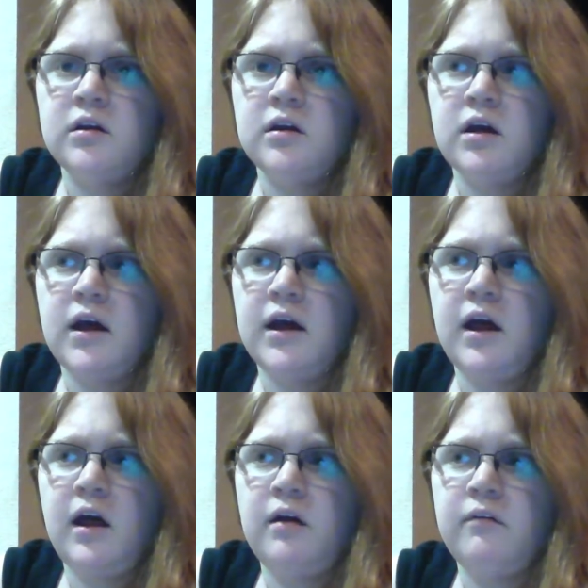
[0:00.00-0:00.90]

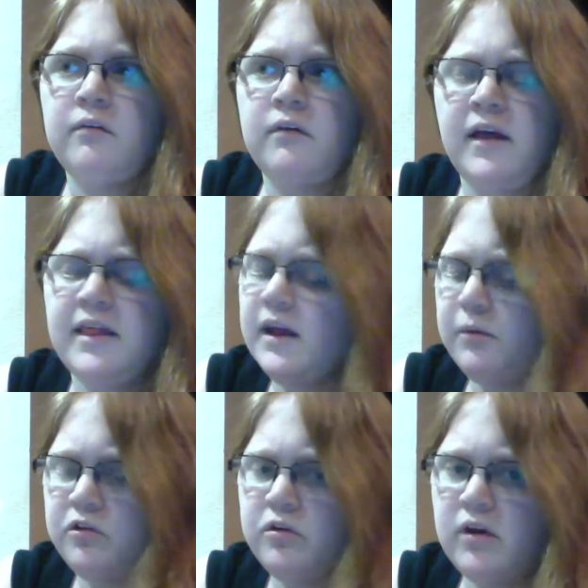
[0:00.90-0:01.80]
I think it
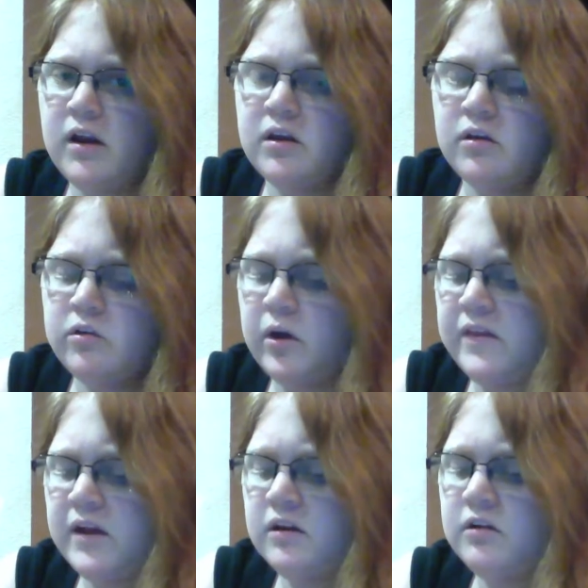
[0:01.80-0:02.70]
was 2 days though, so I
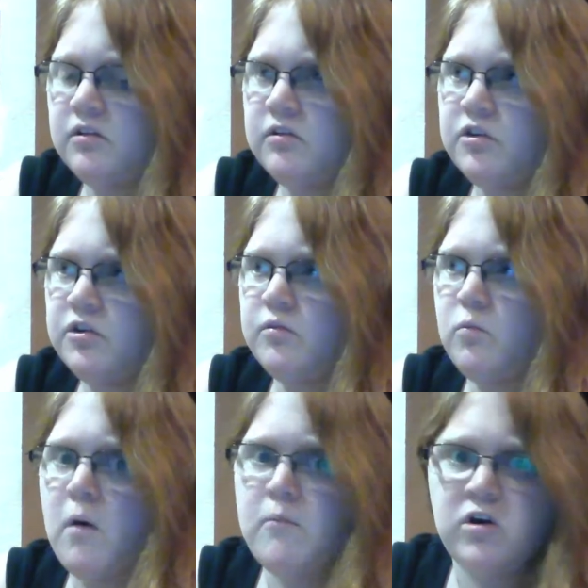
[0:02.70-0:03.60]
think
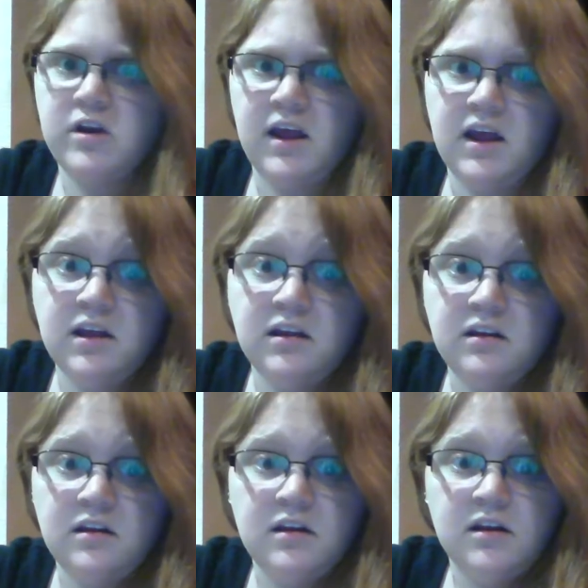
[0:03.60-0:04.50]
one more day.
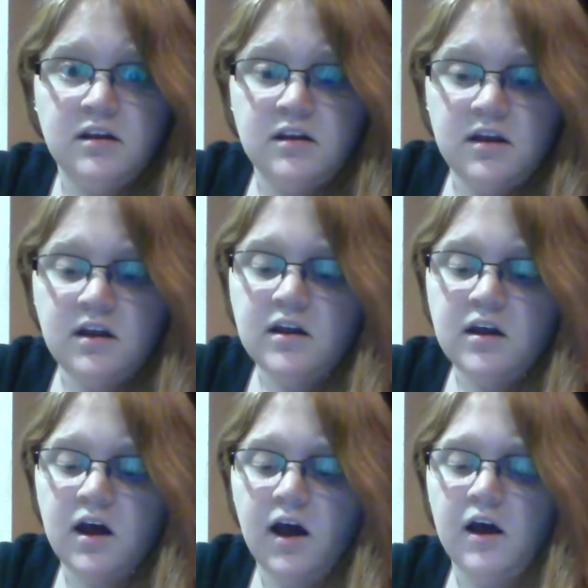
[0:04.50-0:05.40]

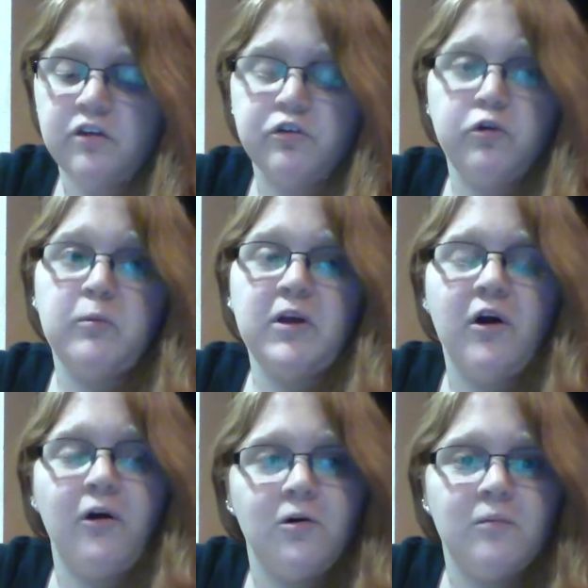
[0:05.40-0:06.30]
She will be
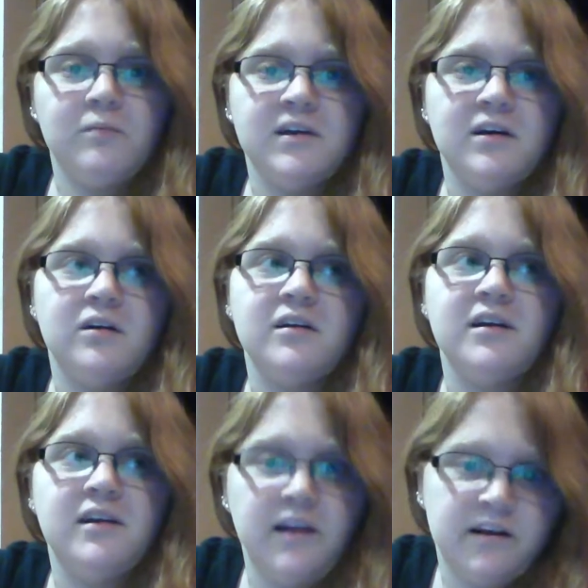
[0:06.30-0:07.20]
home
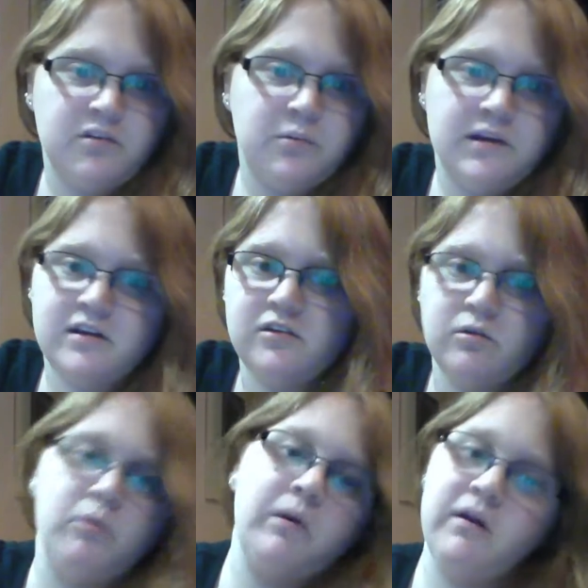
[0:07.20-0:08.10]
next Wednesday,
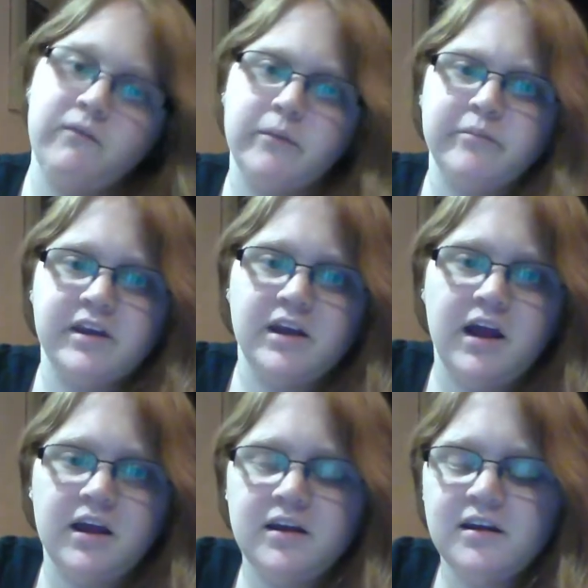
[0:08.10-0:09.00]
so a week from
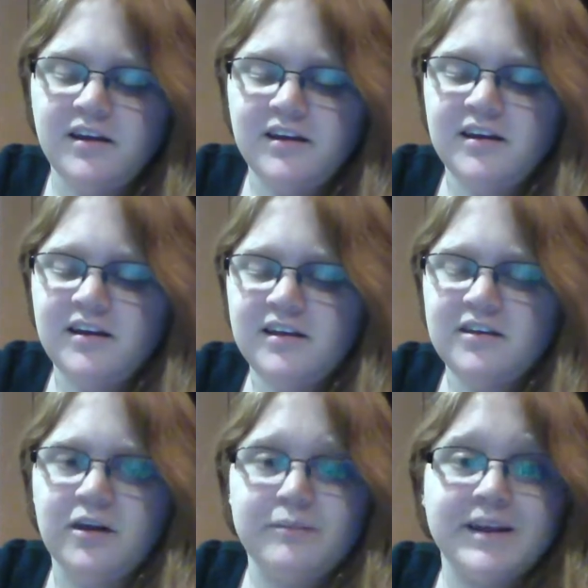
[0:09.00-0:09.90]
today.
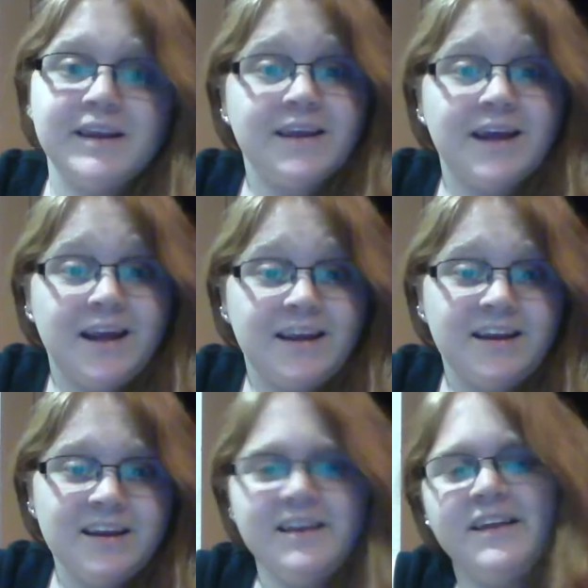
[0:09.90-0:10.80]
So I'm excited.